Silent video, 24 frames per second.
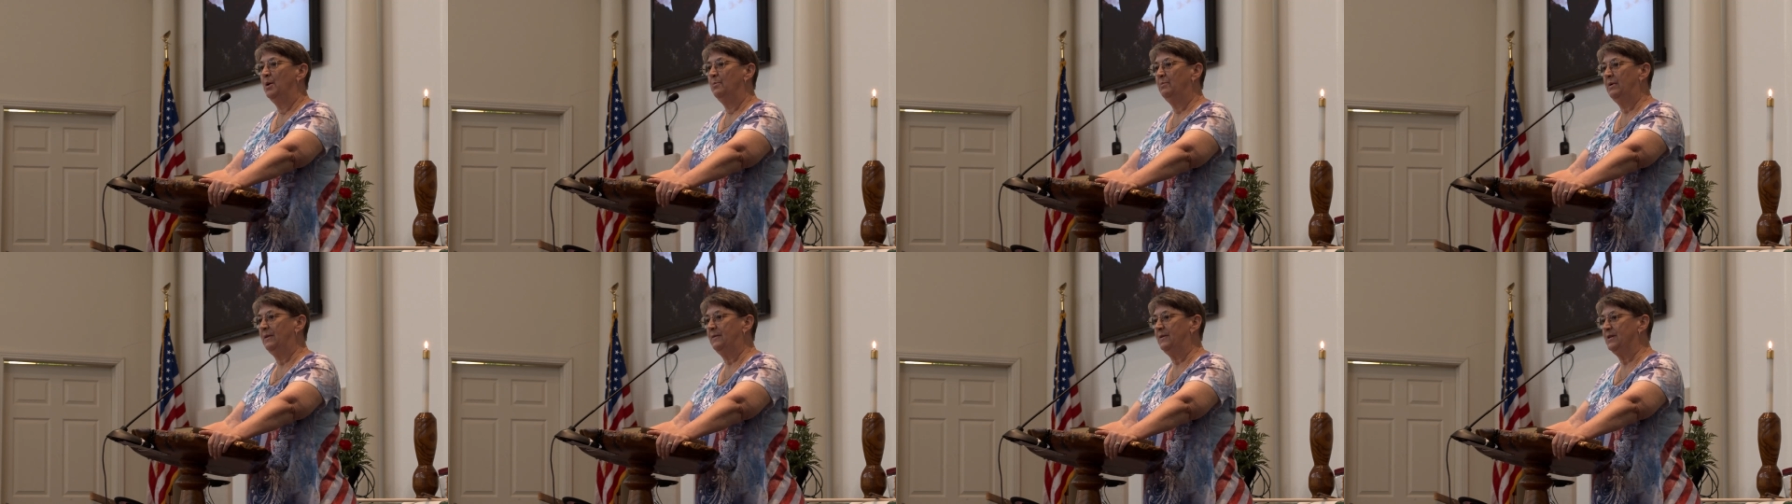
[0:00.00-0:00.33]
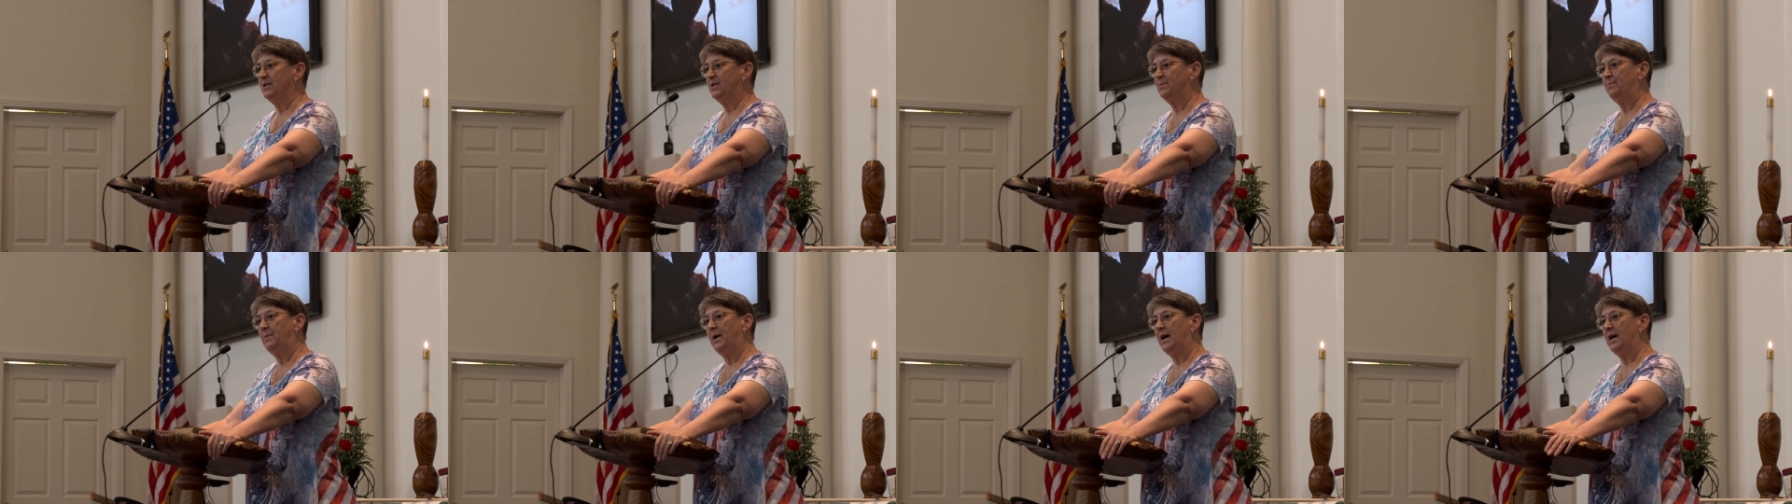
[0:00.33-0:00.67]
But
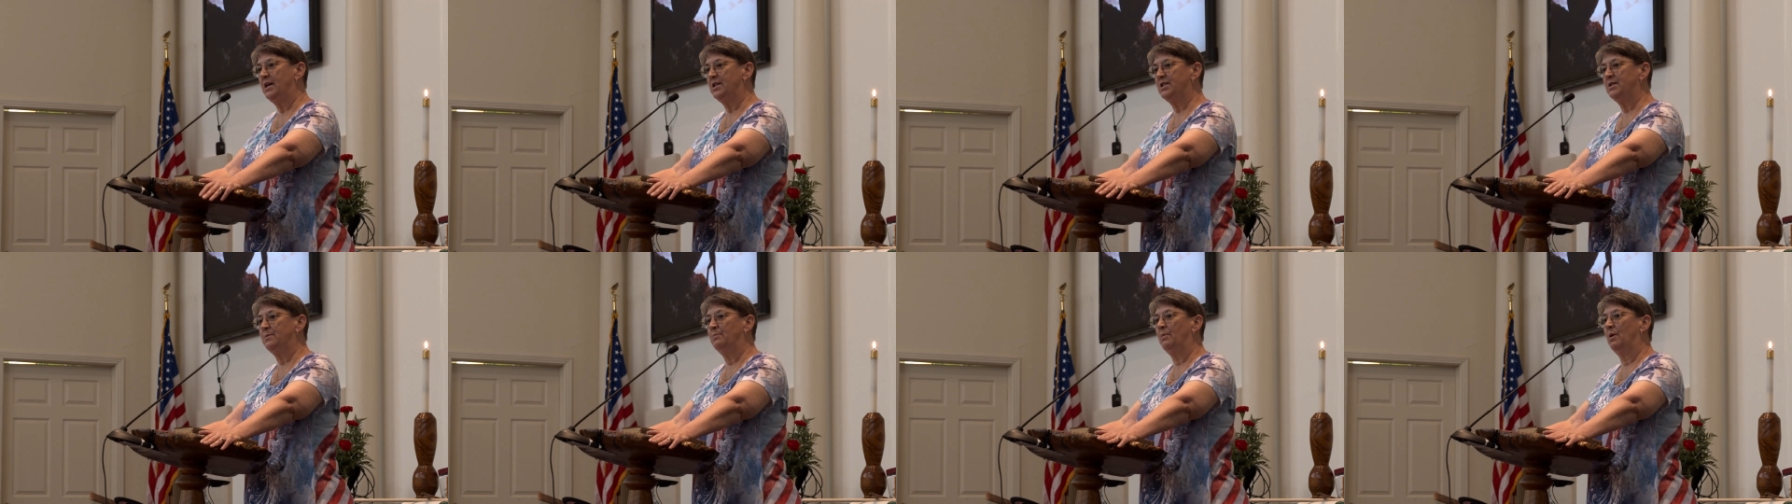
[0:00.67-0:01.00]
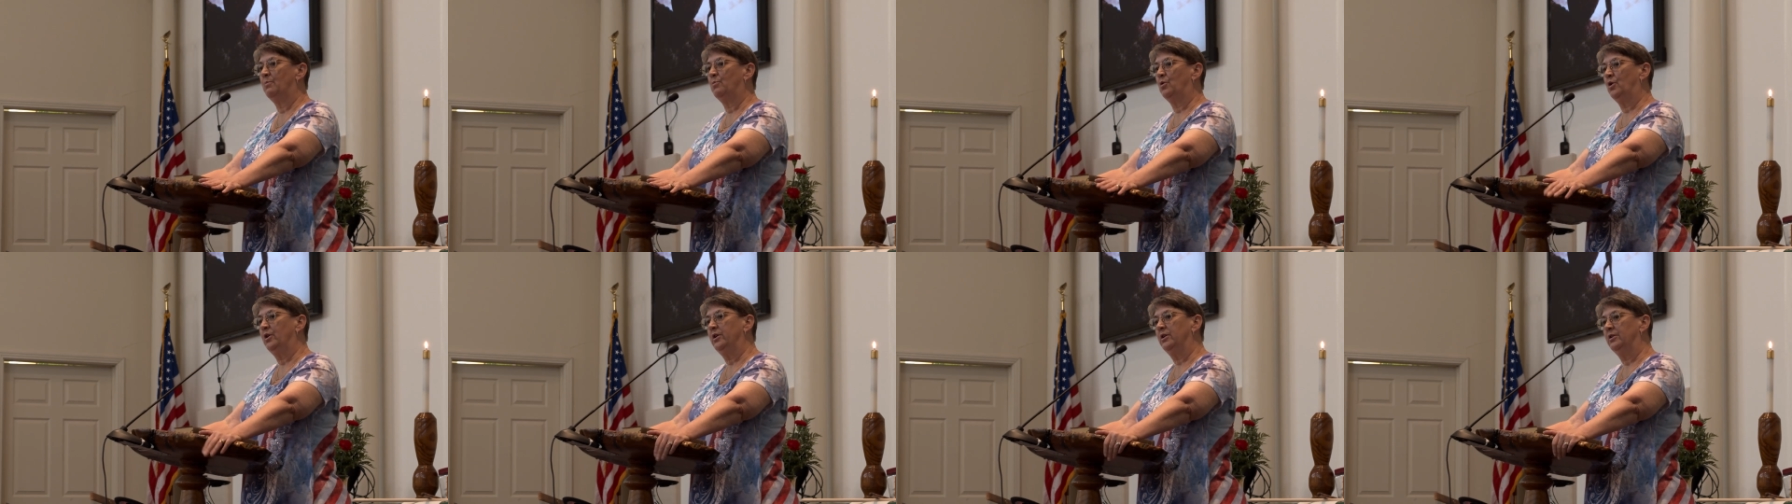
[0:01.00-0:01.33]
this past
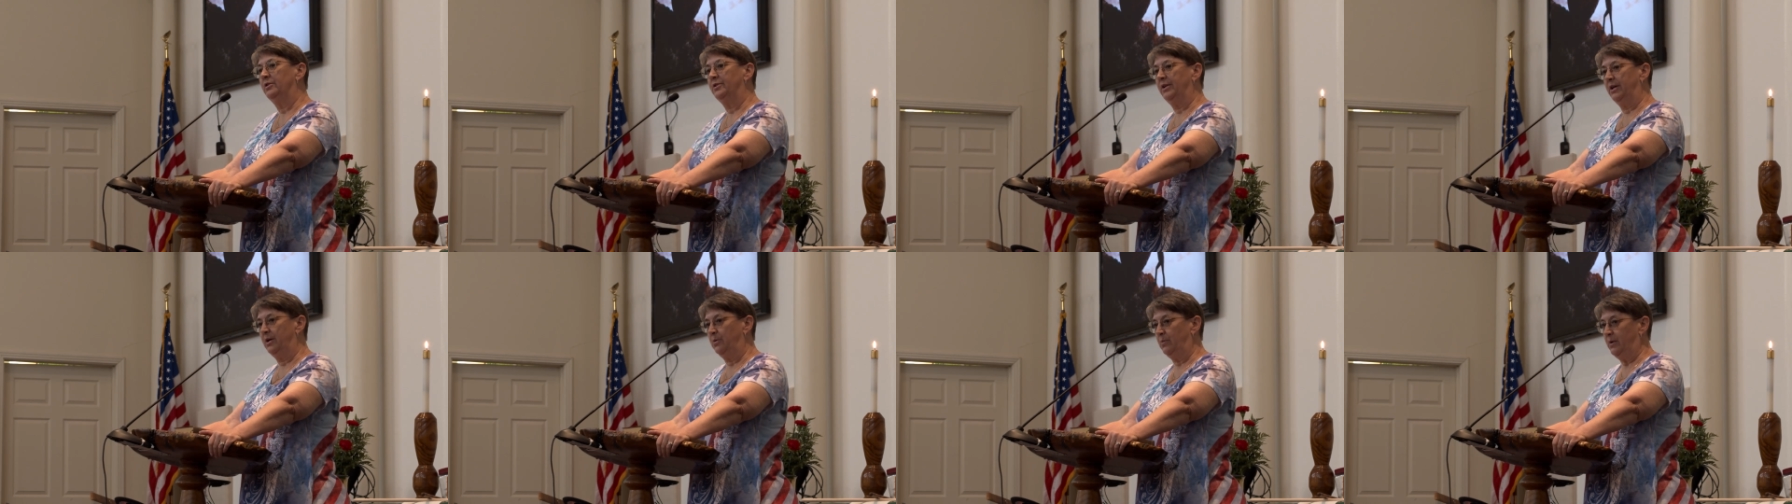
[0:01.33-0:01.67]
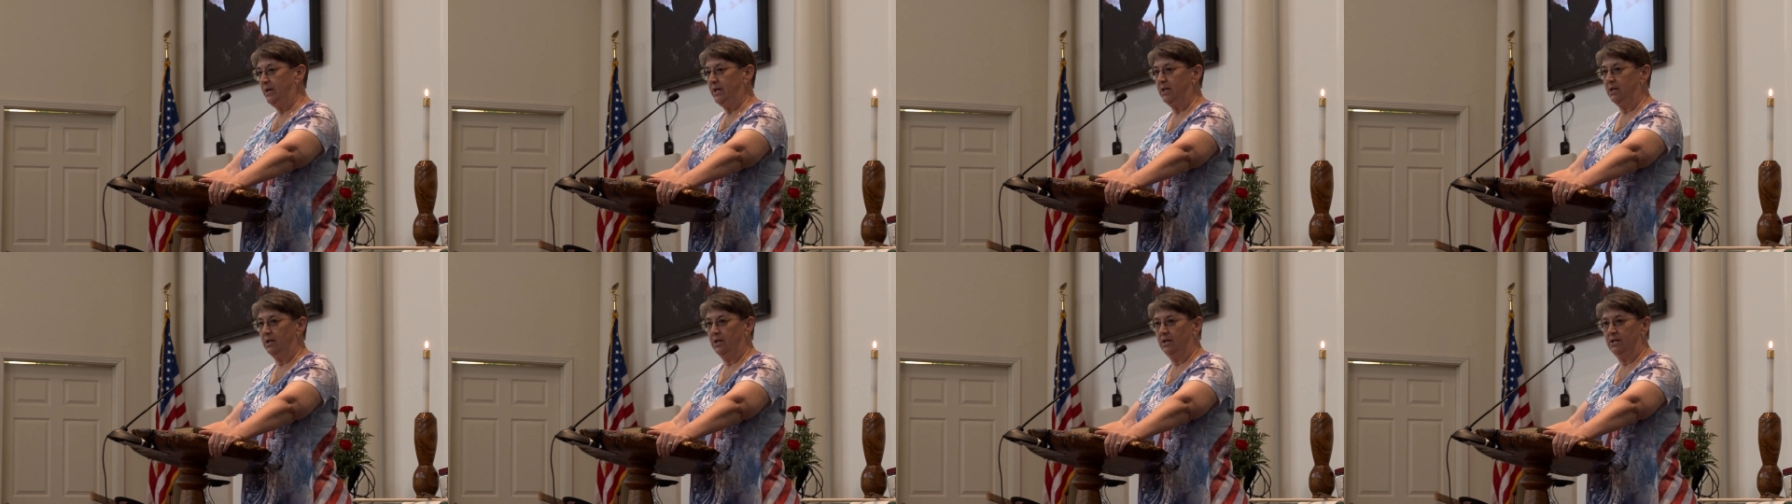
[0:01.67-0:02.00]
Memorial Day
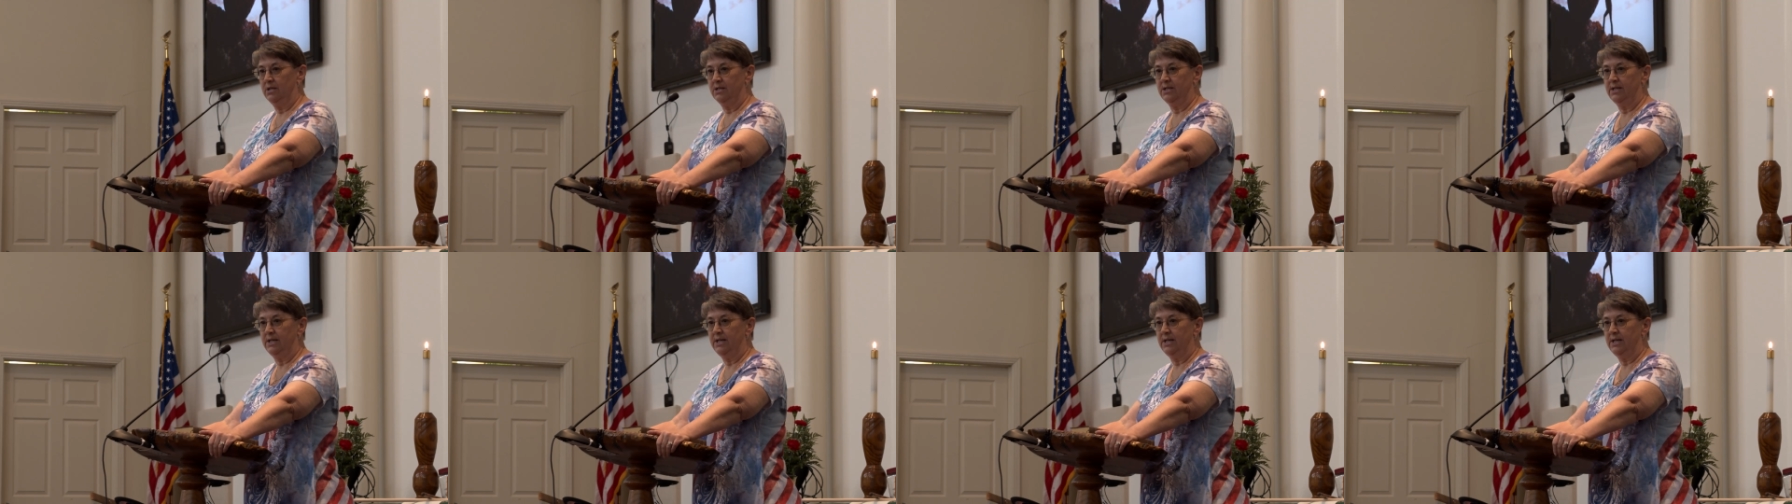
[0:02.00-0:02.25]
weekend,